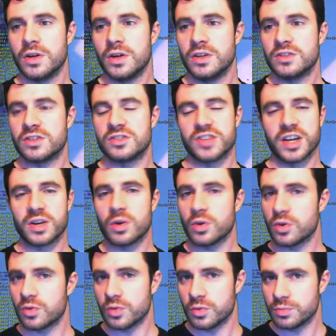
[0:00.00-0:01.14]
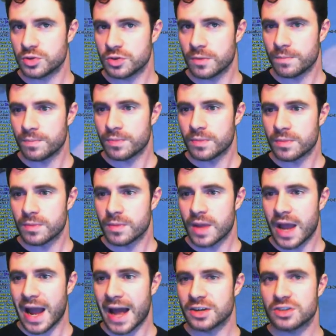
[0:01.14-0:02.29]
to take on groups
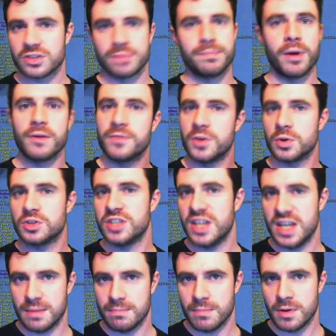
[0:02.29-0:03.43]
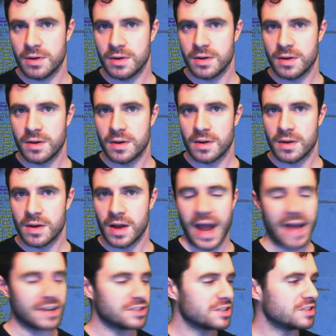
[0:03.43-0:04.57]
and to buff your team
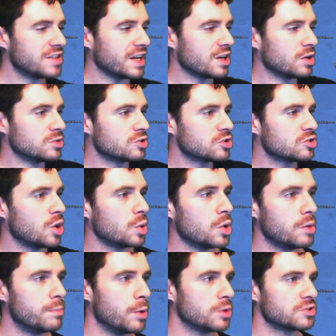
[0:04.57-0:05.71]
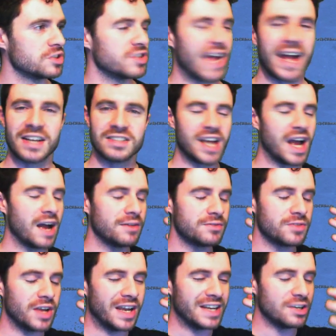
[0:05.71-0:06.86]
and to take on solo bosses and to have
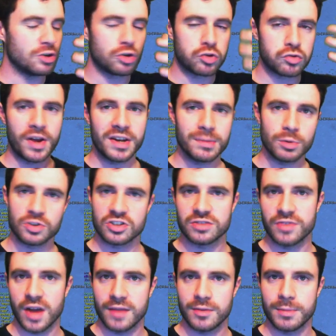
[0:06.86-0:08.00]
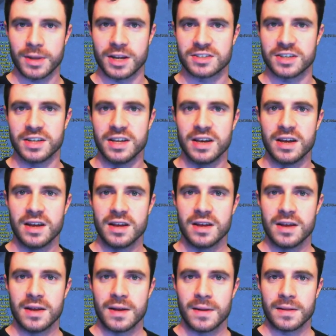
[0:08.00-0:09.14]
incredible survivability,
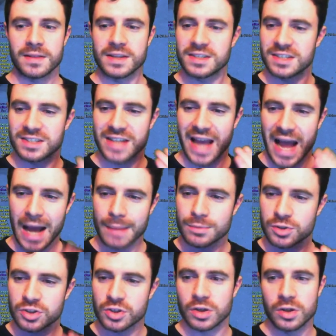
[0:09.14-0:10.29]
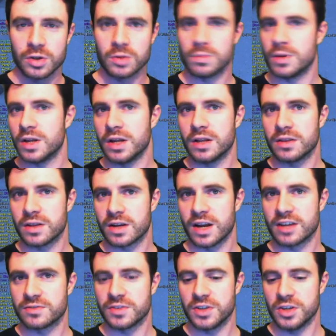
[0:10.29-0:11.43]
this is absolutely the
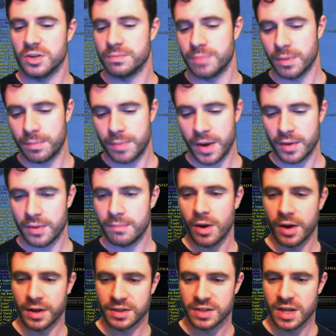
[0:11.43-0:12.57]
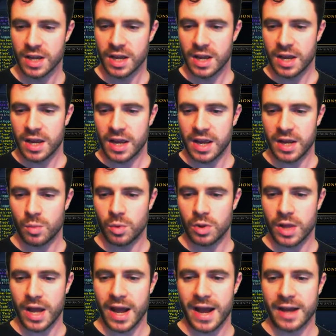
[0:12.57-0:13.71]
class for you. But bear in mind, it
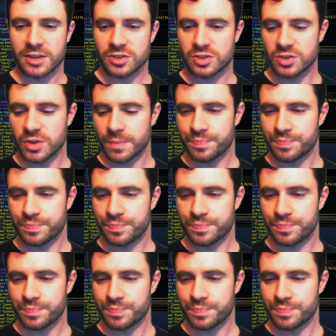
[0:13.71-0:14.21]
will ask